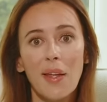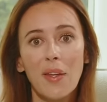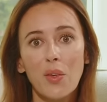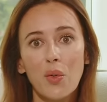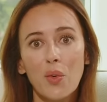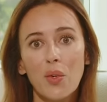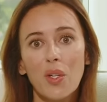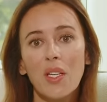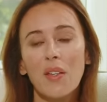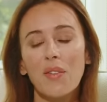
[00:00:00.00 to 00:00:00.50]

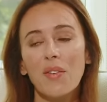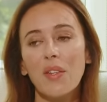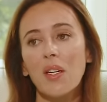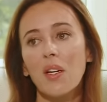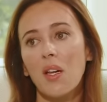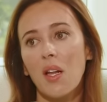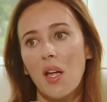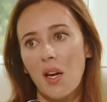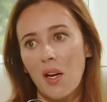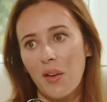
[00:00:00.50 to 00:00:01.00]
you're giving a
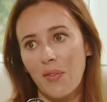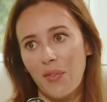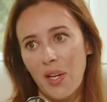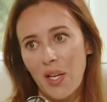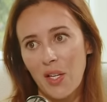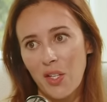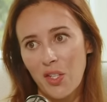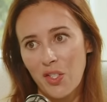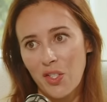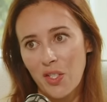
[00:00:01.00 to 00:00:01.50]
lot of
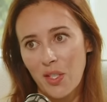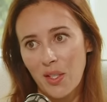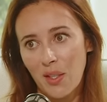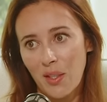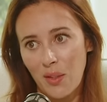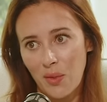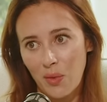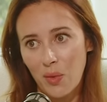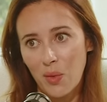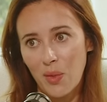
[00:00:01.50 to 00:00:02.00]
energy
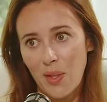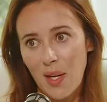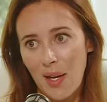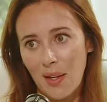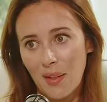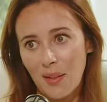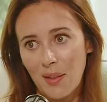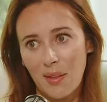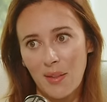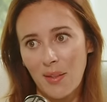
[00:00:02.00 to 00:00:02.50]
into
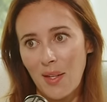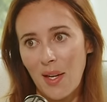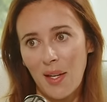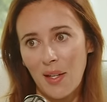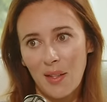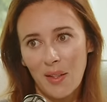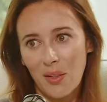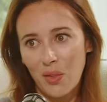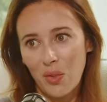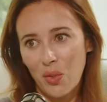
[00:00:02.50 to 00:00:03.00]
that
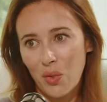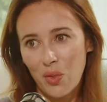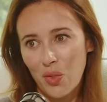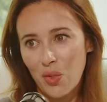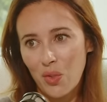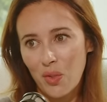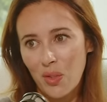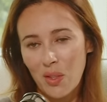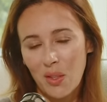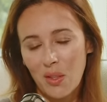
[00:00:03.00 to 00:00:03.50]
you
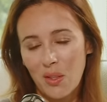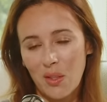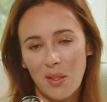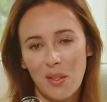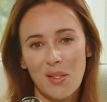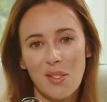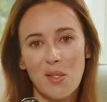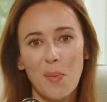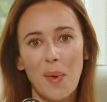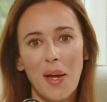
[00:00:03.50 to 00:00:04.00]

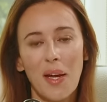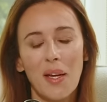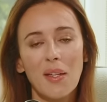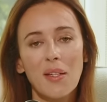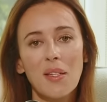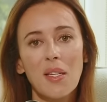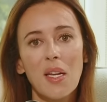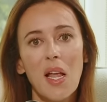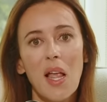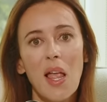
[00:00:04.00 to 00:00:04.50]
shouldn't
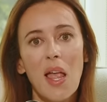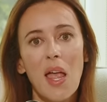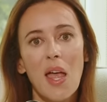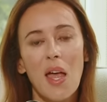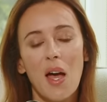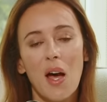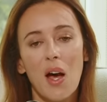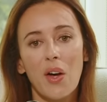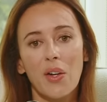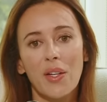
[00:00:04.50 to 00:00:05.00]
spend
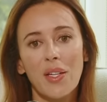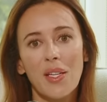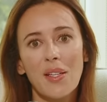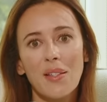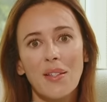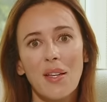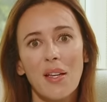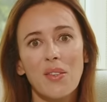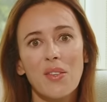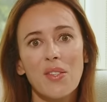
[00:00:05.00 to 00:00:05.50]
on
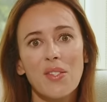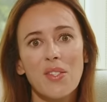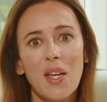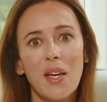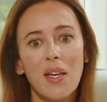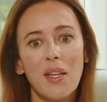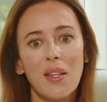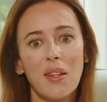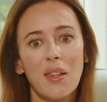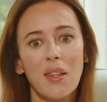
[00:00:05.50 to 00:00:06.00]
it. And the
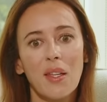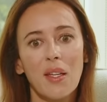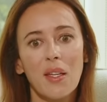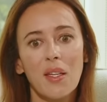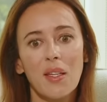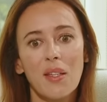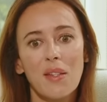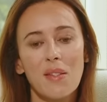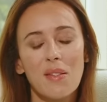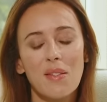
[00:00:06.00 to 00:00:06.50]
second
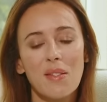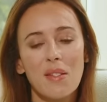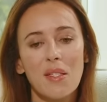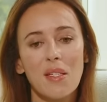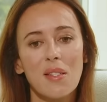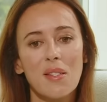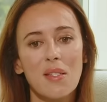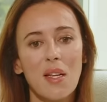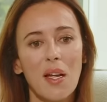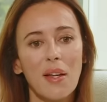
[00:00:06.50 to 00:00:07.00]
thing is,
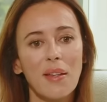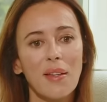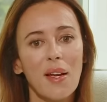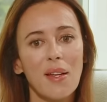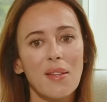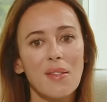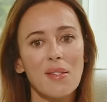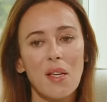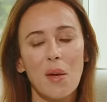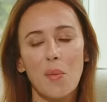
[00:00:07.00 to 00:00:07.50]
it's not
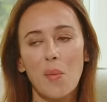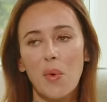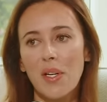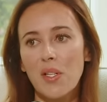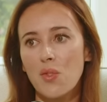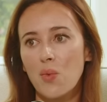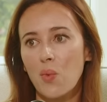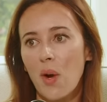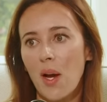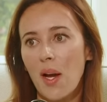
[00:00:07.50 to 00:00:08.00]
that someone
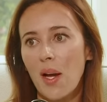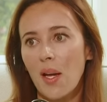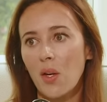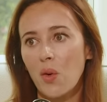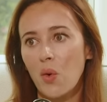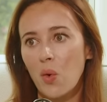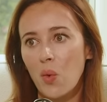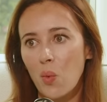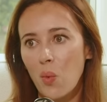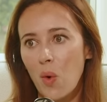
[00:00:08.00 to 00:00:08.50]
is right
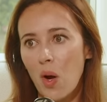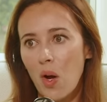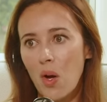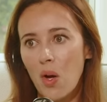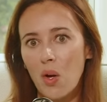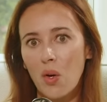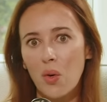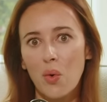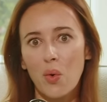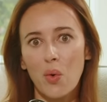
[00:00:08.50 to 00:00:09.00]
or
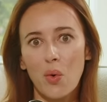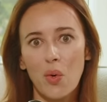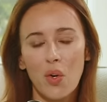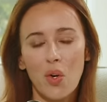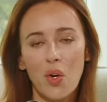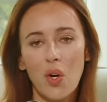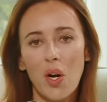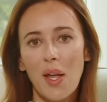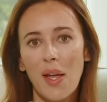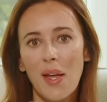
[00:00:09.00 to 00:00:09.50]
wrong,
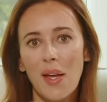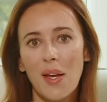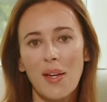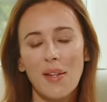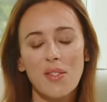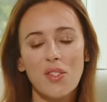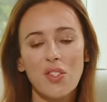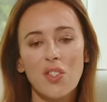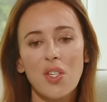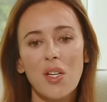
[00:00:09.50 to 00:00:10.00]
or
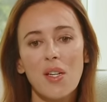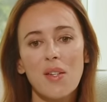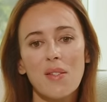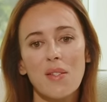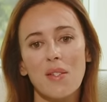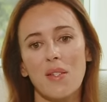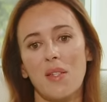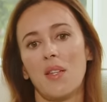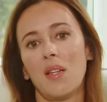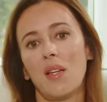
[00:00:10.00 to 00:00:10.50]
it's
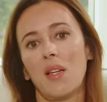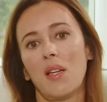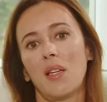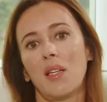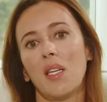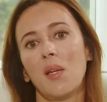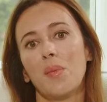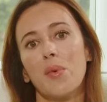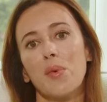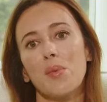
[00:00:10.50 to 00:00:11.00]
just
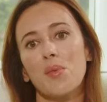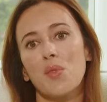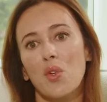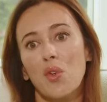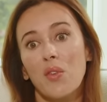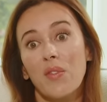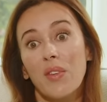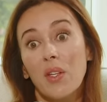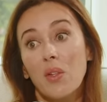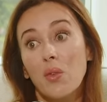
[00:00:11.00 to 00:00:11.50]
keep
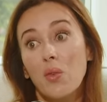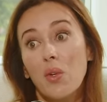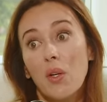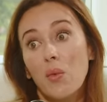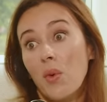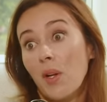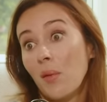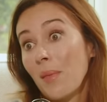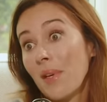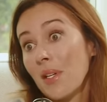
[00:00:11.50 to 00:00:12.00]
observing you
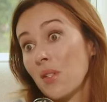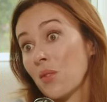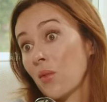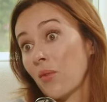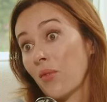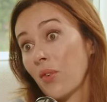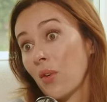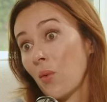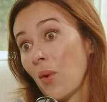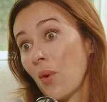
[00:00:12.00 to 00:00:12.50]
and what makes you feel